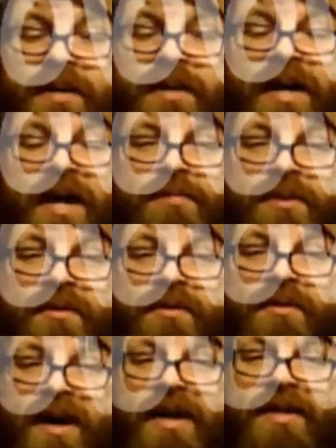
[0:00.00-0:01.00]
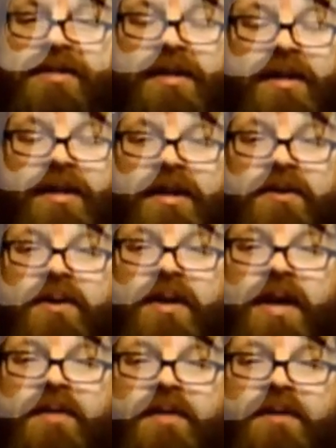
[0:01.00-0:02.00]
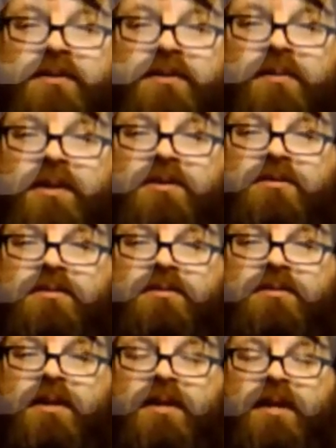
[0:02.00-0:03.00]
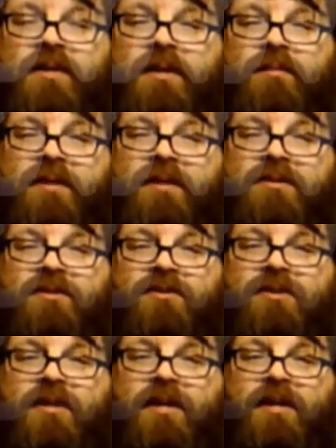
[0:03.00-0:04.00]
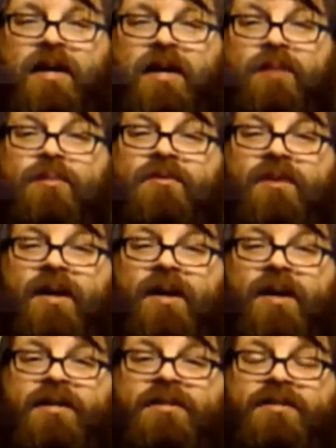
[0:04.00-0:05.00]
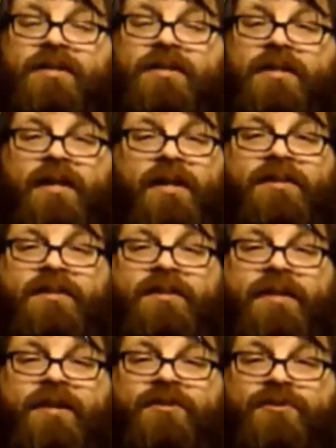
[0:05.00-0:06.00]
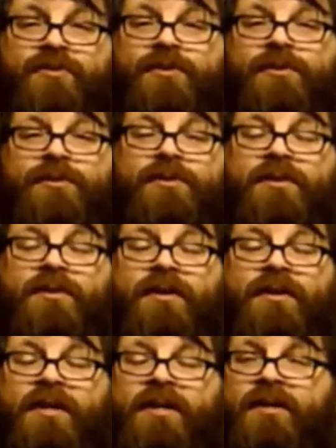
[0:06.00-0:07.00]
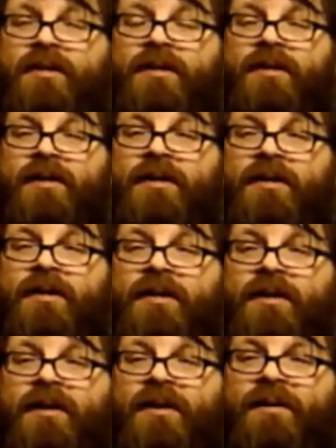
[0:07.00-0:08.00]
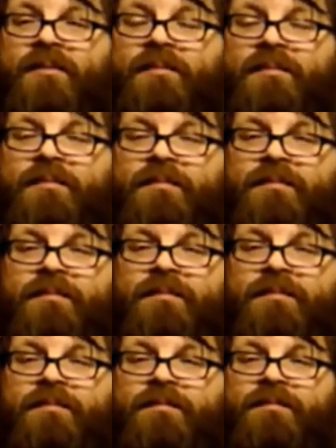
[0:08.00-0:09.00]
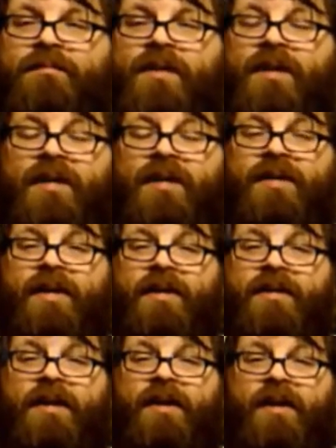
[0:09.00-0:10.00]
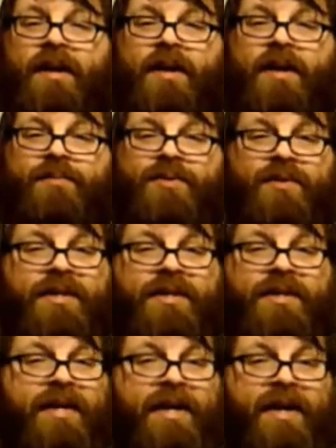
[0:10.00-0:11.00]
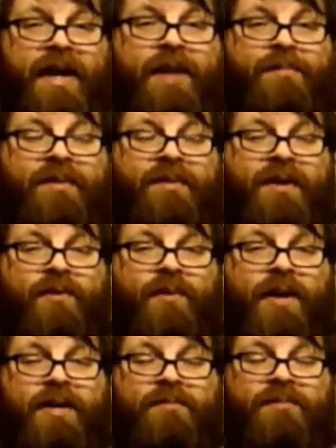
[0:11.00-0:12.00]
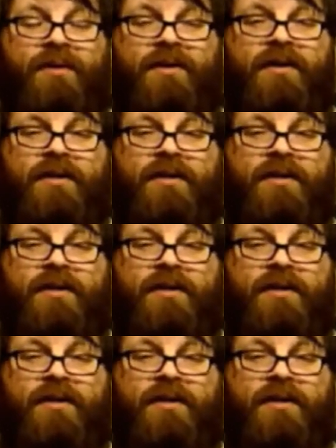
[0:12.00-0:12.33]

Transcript: God provides. I like how he had that symbolism in that message. God provides. And isn't that true? Um, Again, that absolutely did not happen that way, but